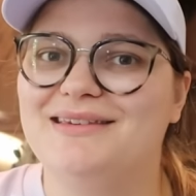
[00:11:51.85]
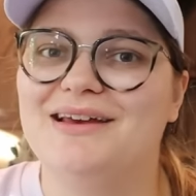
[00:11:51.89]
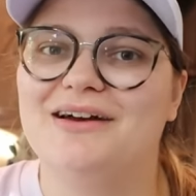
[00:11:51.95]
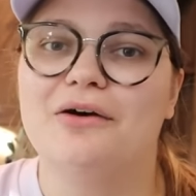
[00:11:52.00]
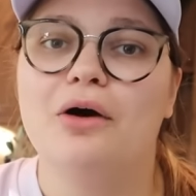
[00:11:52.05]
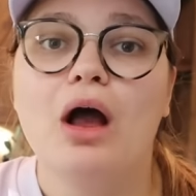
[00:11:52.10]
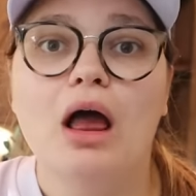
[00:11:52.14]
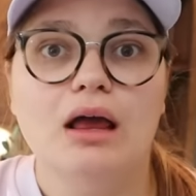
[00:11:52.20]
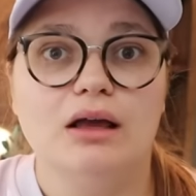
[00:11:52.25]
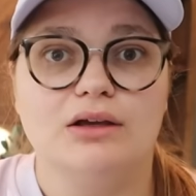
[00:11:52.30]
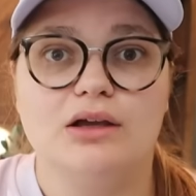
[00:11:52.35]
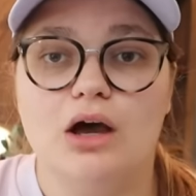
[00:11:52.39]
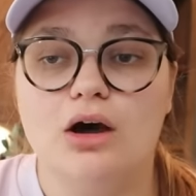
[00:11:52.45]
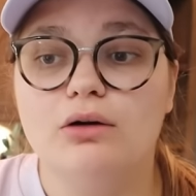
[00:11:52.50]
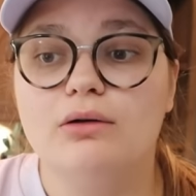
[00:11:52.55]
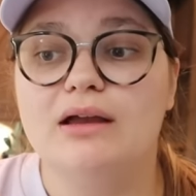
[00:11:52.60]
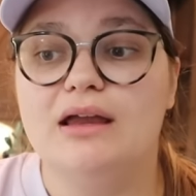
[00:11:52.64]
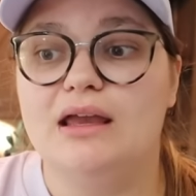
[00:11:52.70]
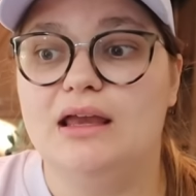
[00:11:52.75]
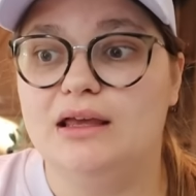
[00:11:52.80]
So
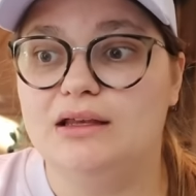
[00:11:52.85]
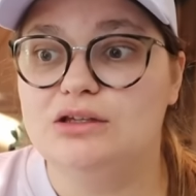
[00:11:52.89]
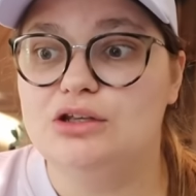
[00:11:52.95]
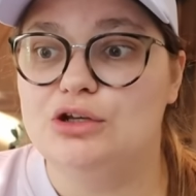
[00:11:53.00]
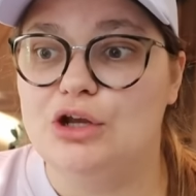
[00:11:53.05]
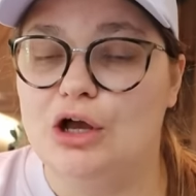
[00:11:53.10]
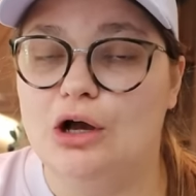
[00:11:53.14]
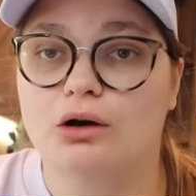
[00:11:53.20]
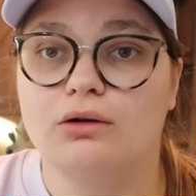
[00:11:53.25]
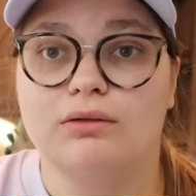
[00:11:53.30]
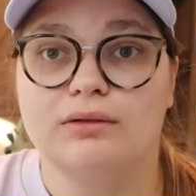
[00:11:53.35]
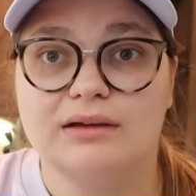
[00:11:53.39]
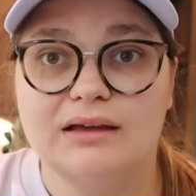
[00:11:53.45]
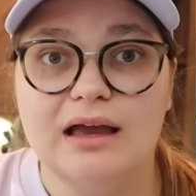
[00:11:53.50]
go and, you know,